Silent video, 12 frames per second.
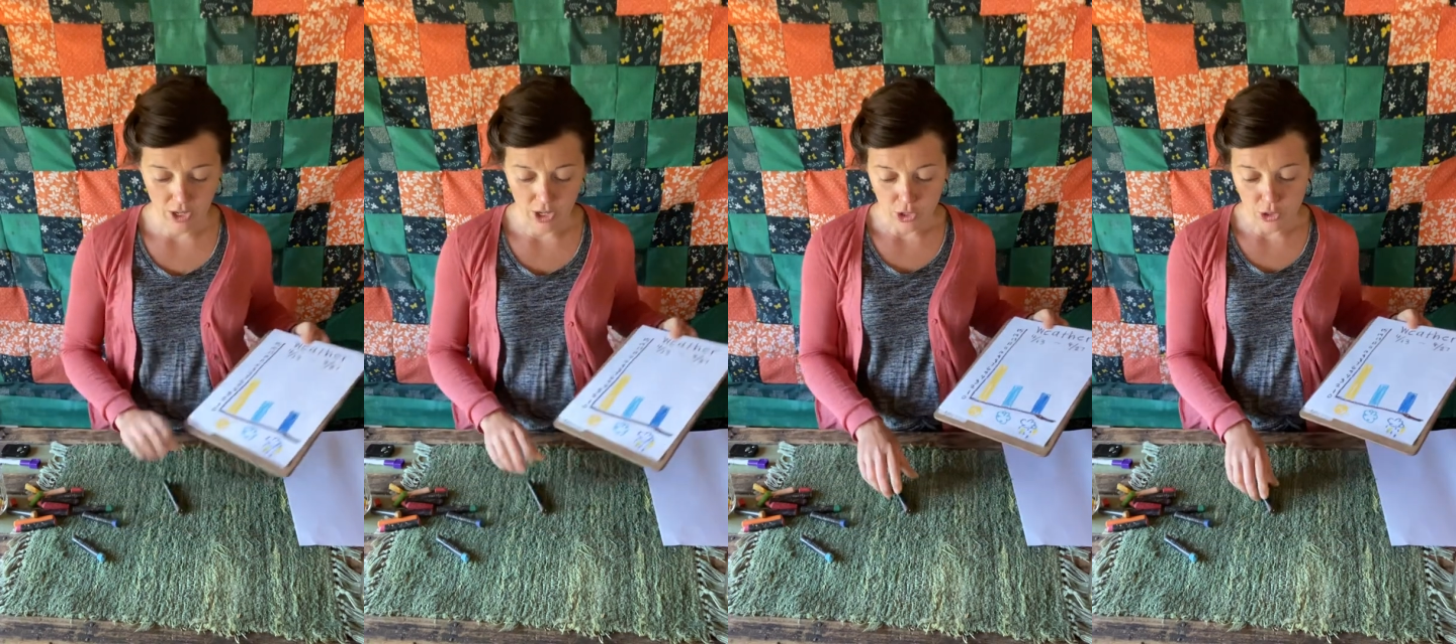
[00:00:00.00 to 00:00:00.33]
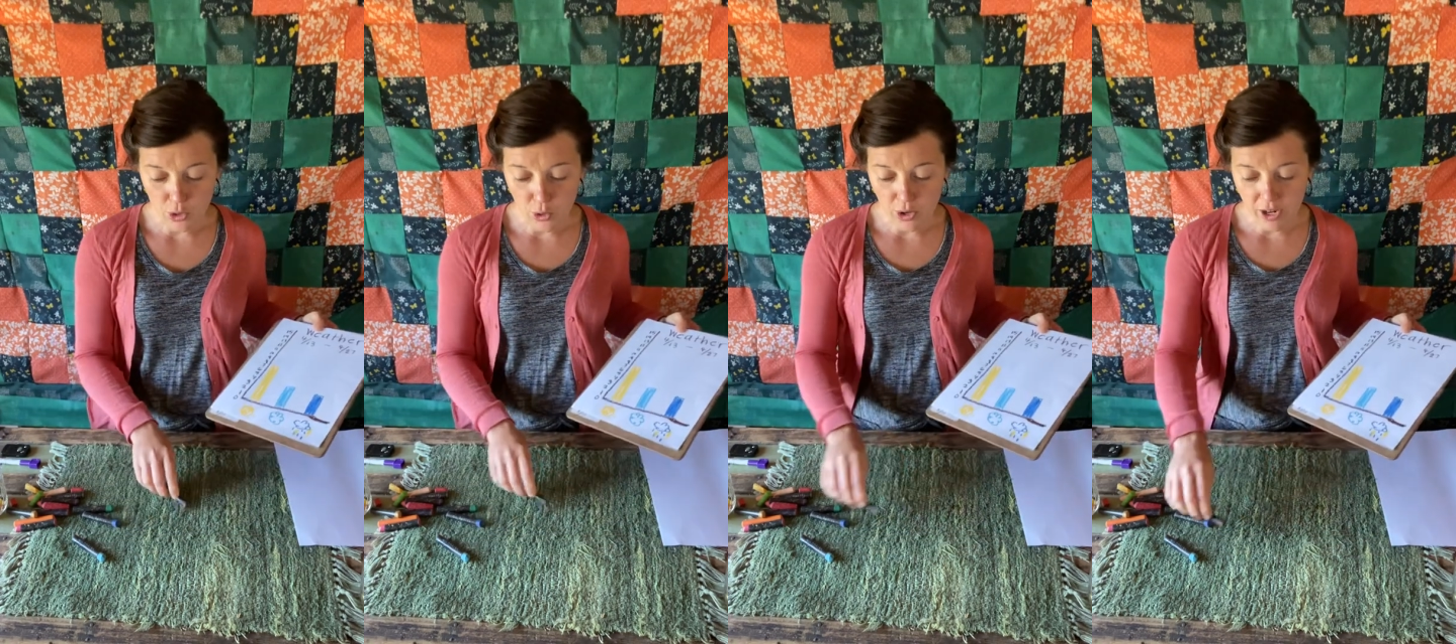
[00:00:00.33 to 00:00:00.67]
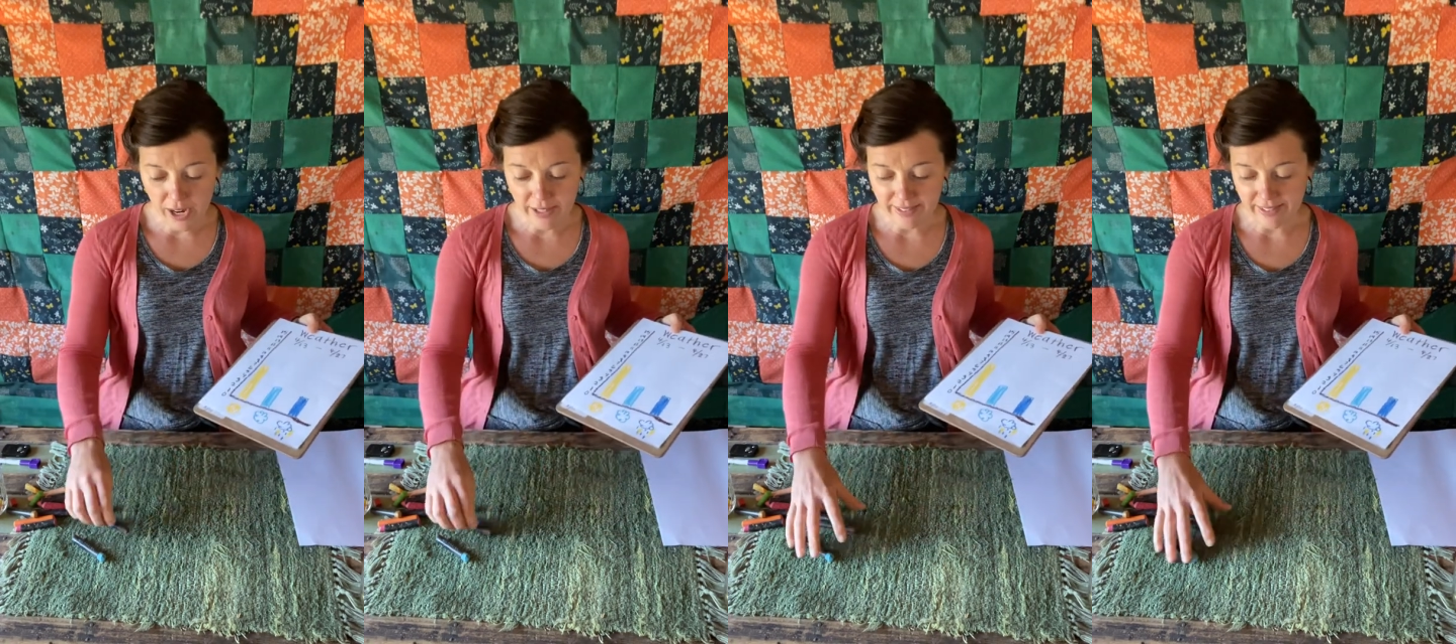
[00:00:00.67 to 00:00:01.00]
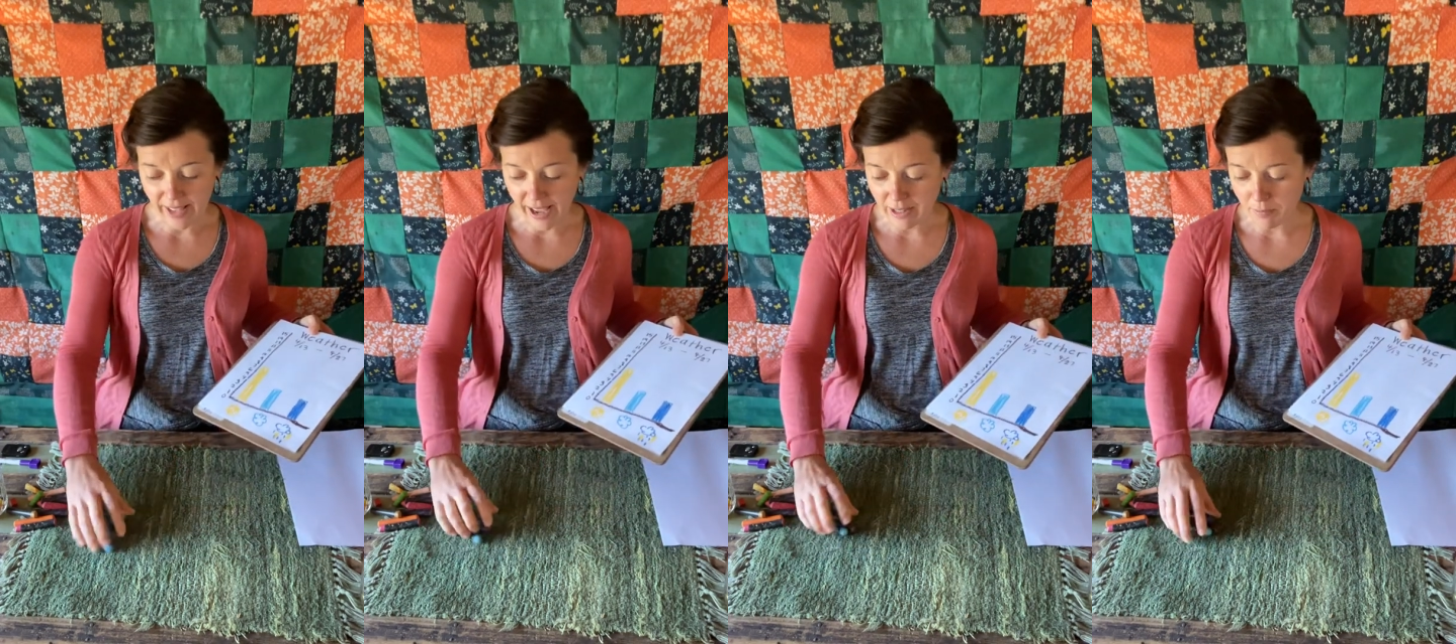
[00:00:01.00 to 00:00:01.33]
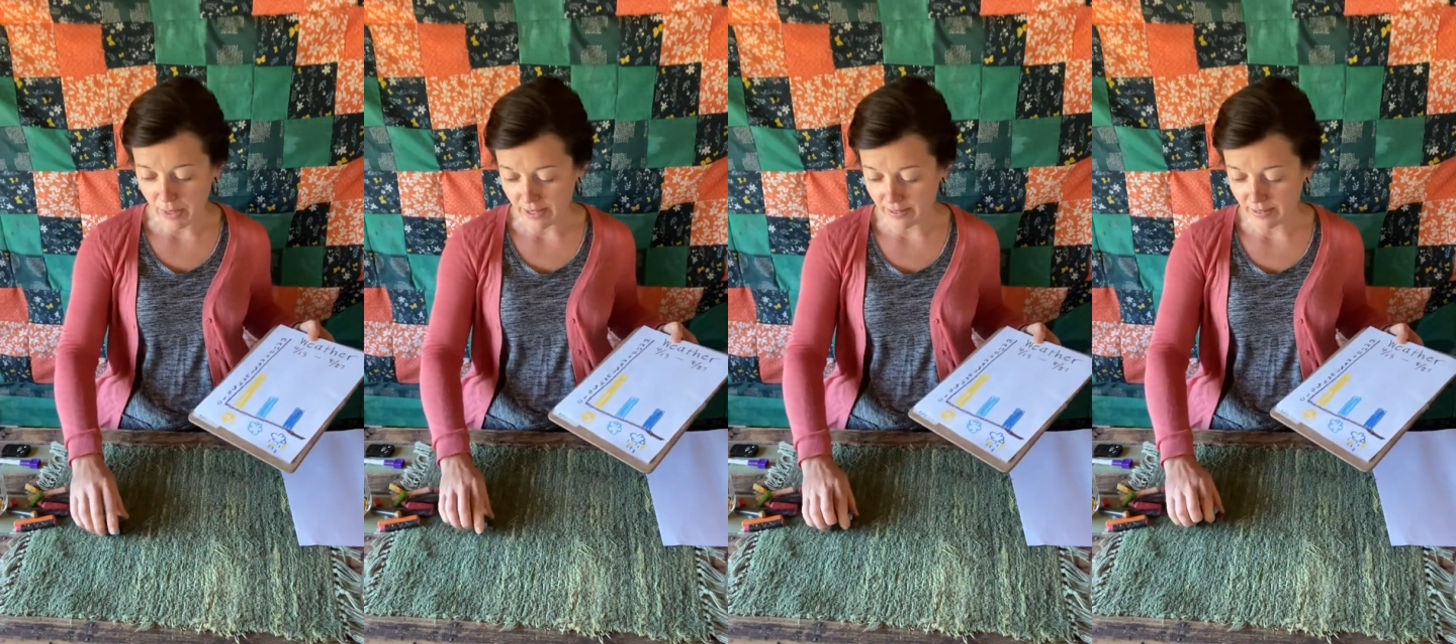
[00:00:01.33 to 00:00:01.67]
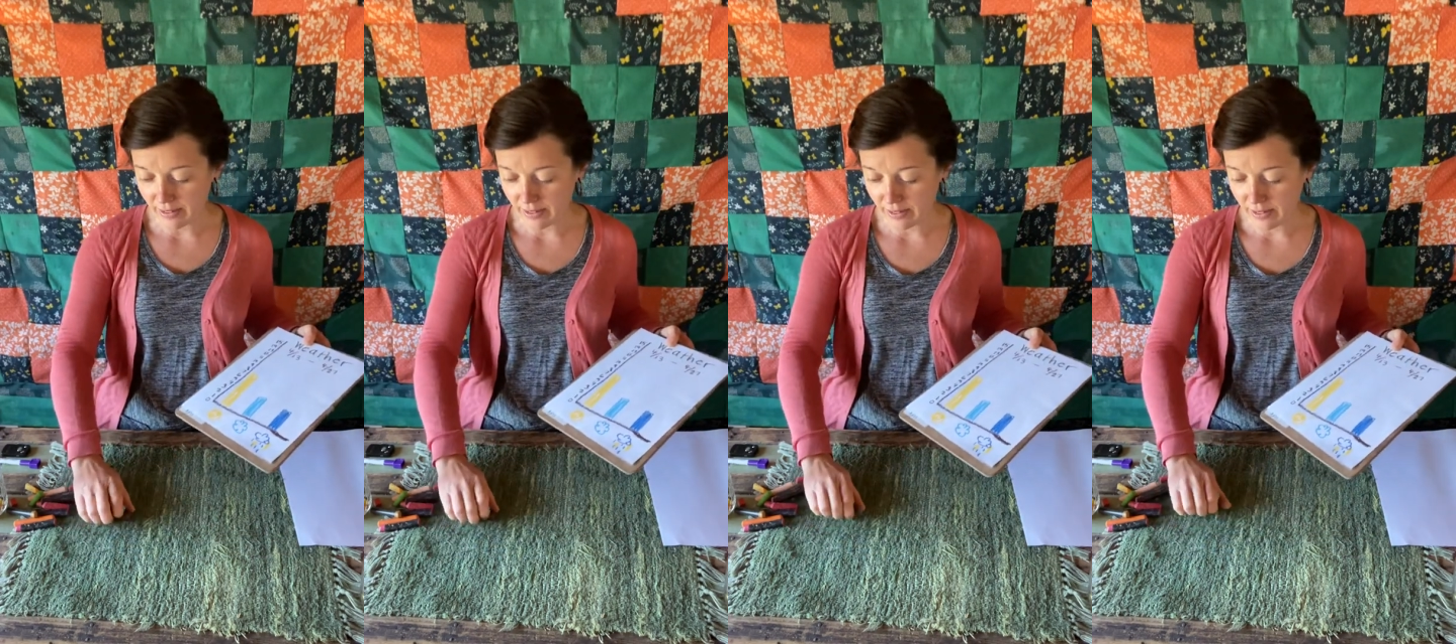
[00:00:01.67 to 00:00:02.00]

Your assignment